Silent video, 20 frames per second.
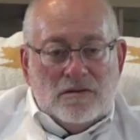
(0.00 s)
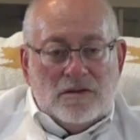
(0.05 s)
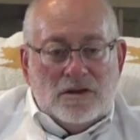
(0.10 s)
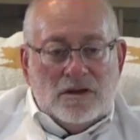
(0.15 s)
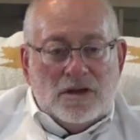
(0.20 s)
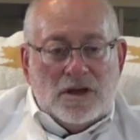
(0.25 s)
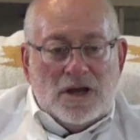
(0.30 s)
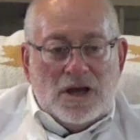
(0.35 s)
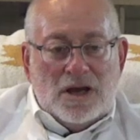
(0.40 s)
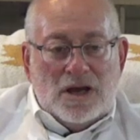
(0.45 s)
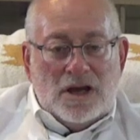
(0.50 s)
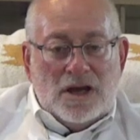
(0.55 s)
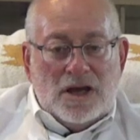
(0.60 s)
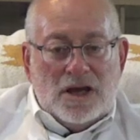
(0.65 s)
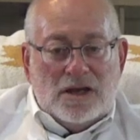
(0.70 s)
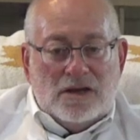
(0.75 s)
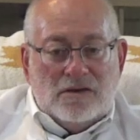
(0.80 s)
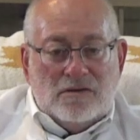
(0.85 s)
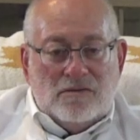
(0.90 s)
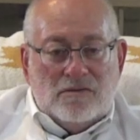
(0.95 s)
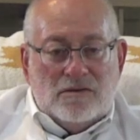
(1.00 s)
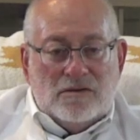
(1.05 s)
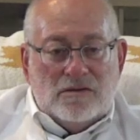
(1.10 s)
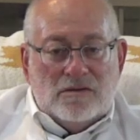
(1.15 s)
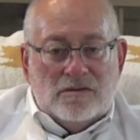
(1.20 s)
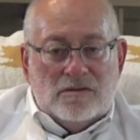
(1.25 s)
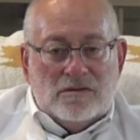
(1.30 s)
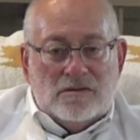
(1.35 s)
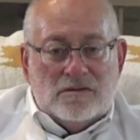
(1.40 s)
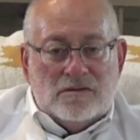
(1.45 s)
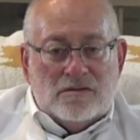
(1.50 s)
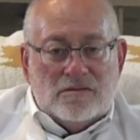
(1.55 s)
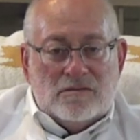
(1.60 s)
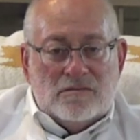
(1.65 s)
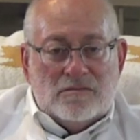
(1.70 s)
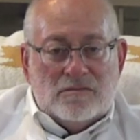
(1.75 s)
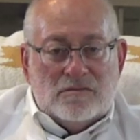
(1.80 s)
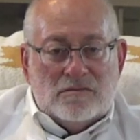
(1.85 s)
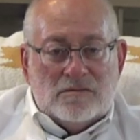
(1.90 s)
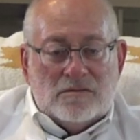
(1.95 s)
Well, I, I will
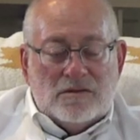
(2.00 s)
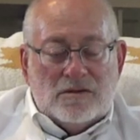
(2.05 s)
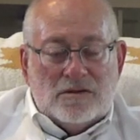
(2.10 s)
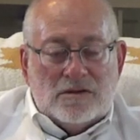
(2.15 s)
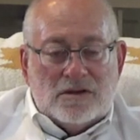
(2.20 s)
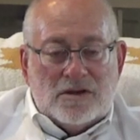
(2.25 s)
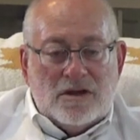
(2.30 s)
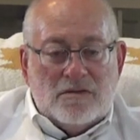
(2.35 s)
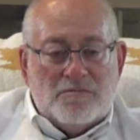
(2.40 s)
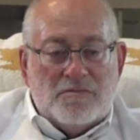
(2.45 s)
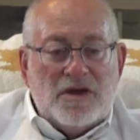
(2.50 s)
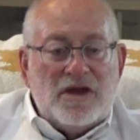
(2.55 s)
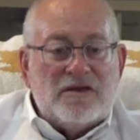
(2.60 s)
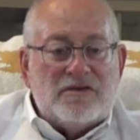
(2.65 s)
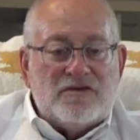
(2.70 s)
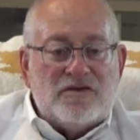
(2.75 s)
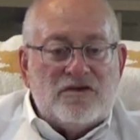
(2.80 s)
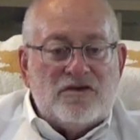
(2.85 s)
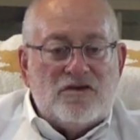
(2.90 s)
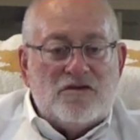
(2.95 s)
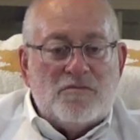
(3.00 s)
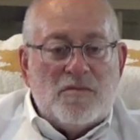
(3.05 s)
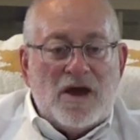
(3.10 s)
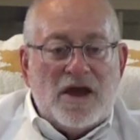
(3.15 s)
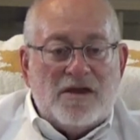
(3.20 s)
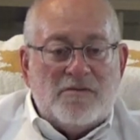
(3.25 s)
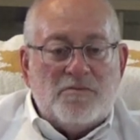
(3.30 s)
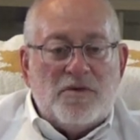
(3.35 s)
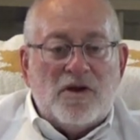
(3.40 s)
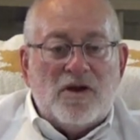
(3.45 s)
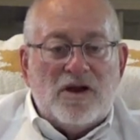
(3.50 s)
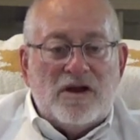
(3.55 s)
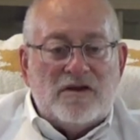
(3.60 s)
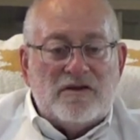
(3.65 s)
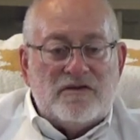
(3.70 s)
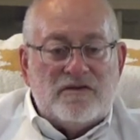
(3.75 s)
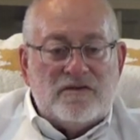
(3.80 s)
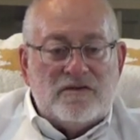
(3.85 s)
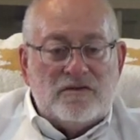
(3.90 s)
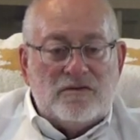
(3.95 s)
uh, commit to do my
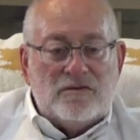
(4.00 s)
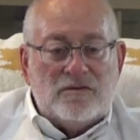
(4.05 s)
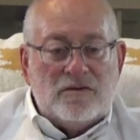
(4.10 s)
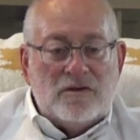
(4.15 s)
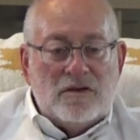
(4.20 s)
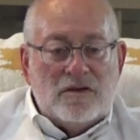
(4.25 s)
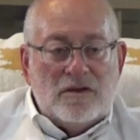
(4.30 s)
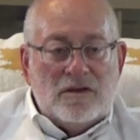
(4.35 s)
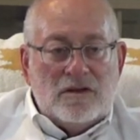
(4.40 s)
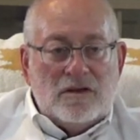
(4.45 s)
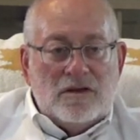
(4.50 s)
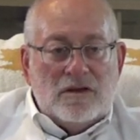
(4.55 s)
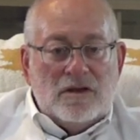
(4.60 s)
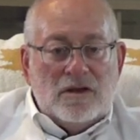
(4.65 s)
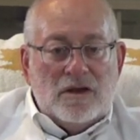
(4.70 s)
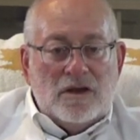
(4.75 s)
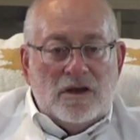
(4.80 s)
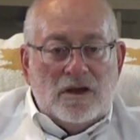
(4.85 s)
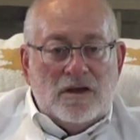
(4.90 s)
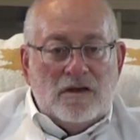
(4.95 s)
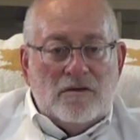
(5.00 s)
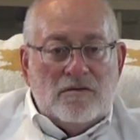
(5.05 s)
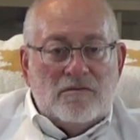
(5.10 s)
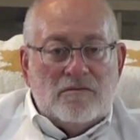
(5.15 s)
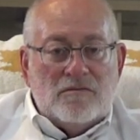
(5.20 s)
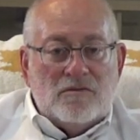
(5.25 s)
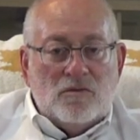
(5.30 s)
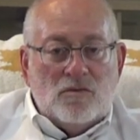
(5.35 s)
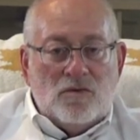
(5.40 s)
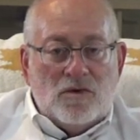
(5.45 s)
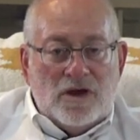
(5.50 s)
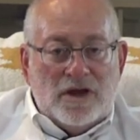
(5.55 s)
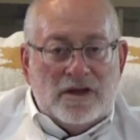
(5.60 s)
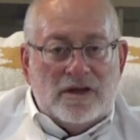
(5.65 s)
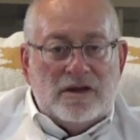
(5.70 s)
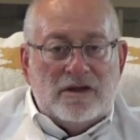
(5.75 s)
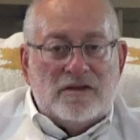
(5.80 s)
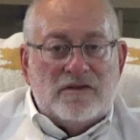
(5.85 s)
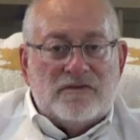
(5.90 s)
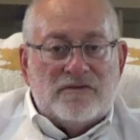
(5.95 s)
part to uh,
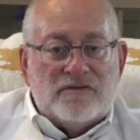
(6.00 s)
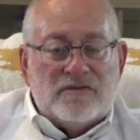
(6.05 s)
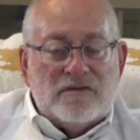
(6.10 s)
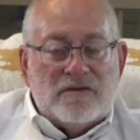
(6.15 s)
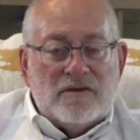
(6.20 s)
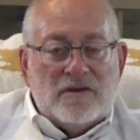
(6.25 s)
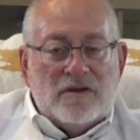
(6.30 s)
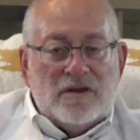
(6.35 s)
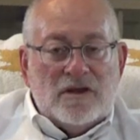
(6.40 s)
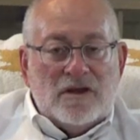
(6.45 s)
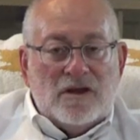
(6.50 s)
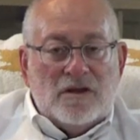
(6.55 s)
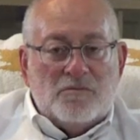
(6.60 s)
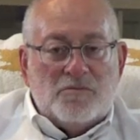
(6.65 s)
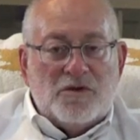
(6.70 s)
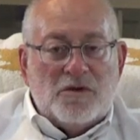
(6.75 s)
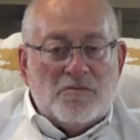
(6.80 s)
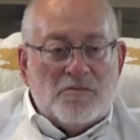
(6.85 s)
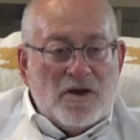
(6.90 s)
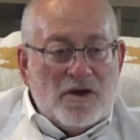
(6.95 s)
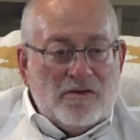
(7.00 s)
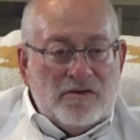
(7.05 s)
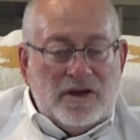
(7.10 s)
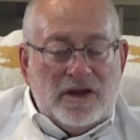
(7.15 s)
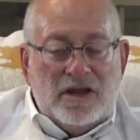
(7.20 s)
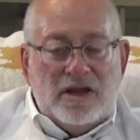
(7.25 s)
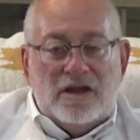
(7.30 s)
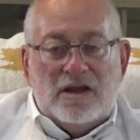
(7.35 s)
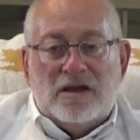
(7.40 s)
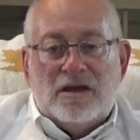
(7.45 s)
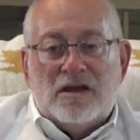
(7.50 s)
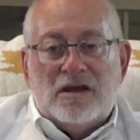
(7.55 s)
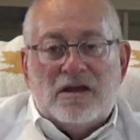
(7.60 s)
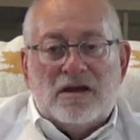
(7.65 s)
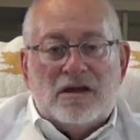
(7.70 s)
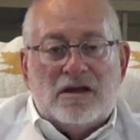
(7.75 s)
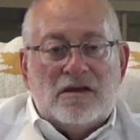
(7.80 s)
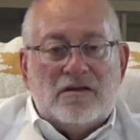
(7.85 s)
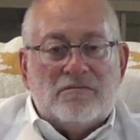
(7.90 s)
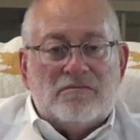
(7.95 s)
one is uh,
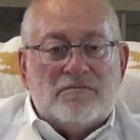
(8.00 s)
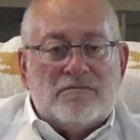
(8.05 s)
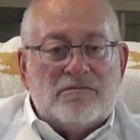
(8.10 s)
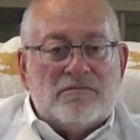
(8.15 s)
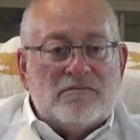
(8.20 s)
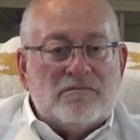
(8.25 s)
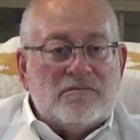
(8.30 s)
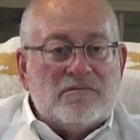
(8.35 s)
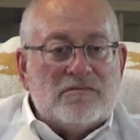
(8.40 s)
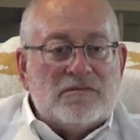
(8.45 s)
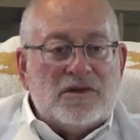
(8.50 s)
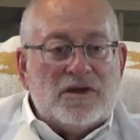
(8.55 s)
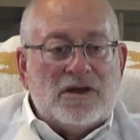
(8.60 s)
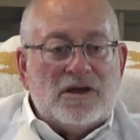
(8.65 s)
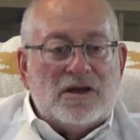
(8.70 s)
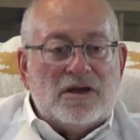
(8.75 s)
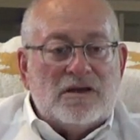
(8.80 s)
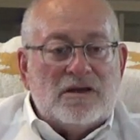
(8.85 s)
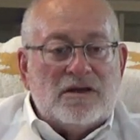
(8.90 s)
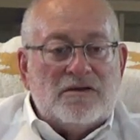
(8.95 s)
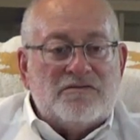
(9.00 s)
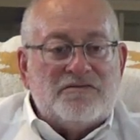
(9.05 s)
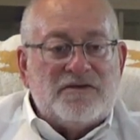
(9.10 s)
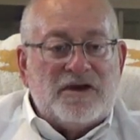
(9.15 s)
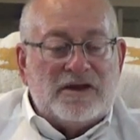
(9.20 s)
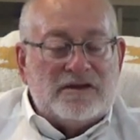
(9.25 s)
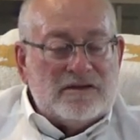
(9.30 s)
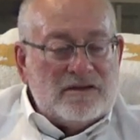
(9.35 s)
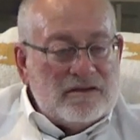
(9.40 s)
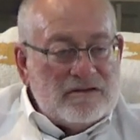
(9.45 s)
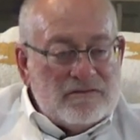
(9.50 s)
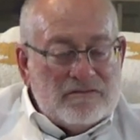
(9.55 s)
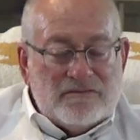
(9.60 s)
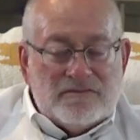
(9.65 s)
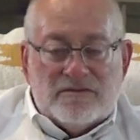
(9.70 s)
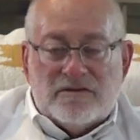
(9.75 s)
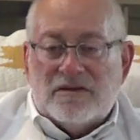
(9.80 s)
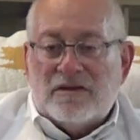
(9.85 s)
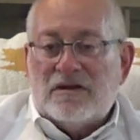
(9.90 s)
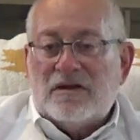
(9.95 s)
promoting uh, uh,
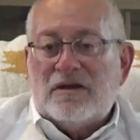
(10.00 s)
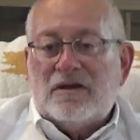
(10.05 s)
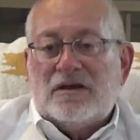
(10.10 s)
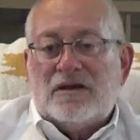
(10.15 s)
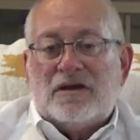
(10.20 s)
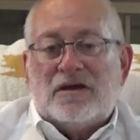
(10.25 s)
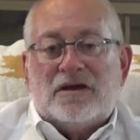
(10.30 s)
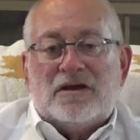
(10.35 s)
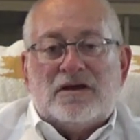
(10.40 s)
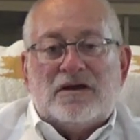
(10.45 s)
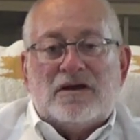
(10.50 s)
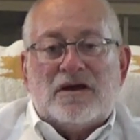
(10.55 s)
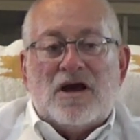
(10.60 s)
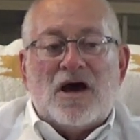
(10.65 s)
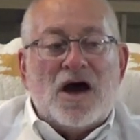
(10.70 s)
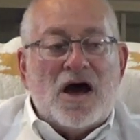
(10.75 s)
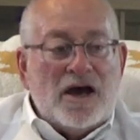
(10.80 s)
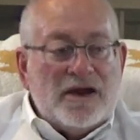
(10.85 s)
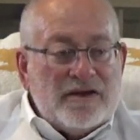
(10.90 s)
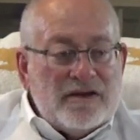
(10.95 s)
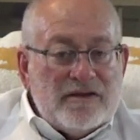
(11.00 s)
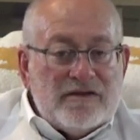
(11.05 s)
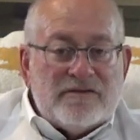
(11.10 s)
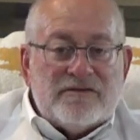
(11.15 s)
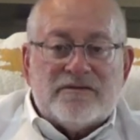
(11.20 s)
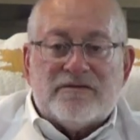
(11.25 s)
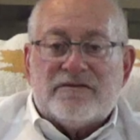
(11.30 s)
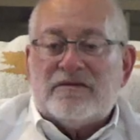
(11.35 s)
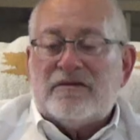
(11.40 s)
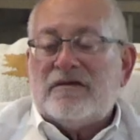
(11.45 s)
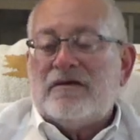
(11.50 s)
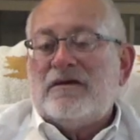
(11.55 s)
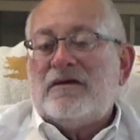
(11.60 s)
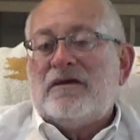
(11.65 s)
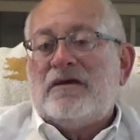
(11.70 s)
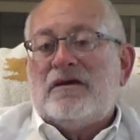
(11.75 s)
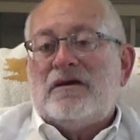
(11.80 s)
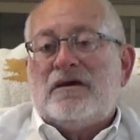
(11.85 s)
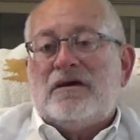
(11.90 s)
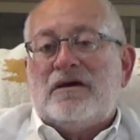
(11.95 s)
effective, uh, honest,
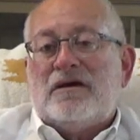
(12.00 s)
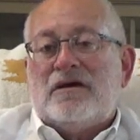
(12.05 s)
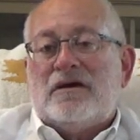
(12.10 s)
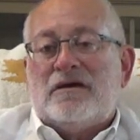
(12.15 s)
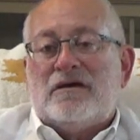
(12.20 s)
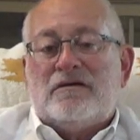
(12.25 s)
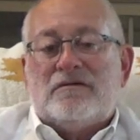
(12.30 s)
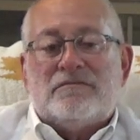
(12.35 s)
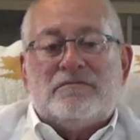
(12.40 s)
you